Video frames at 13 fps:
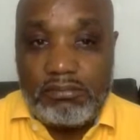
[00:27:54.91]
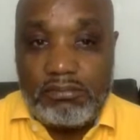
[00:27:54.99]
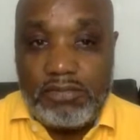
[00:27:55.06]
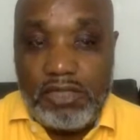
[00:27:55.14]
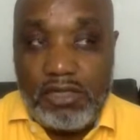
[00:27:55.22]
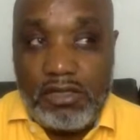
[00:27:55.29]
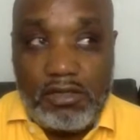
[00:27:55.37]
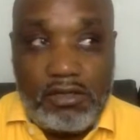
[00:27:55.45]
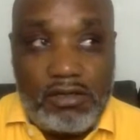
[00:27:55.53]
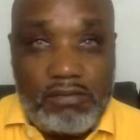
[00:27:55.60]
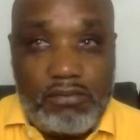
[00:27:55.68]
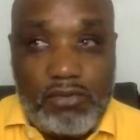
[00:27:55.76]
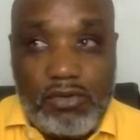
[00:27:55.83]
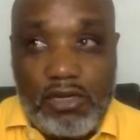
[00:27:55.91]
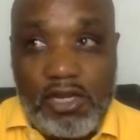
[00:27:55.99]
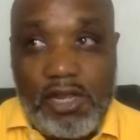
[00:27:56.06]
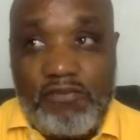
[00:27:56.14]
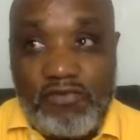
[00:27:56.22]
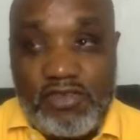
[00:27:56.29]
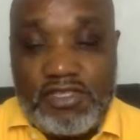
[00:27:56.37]
you know more
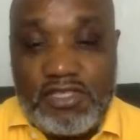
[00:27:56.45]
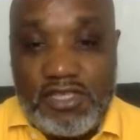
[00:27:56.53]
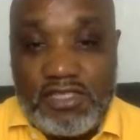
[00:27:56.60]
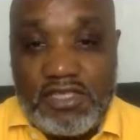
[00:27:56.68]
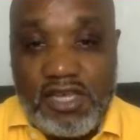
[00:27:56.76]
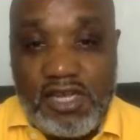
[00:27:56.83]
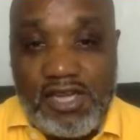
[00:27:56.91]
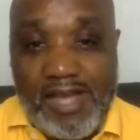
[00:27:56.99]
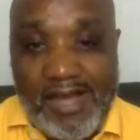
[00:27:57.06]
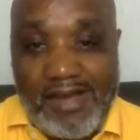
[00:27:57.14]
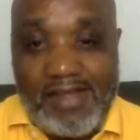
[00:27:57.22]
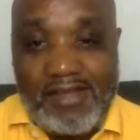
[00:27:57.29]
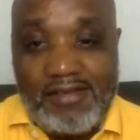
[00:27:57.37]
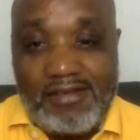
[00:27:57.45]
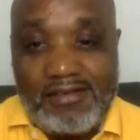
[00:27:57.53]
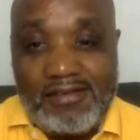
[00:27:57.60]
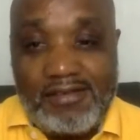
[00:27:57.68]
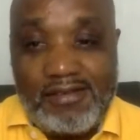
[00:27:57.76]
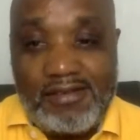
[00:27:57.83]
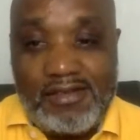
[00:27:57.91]
emphasis on adding
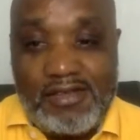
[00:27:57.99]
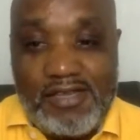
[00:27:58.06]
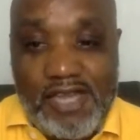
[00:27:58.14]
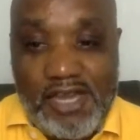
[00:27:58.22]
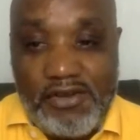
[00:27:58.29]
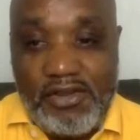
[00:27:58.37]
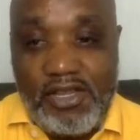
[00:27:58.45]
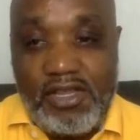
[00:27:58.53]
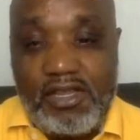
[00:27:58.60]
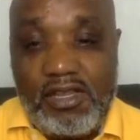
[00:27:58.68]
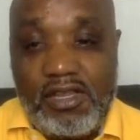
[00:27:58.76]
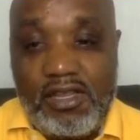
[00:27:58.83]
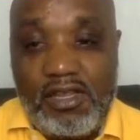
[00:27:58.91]
dairy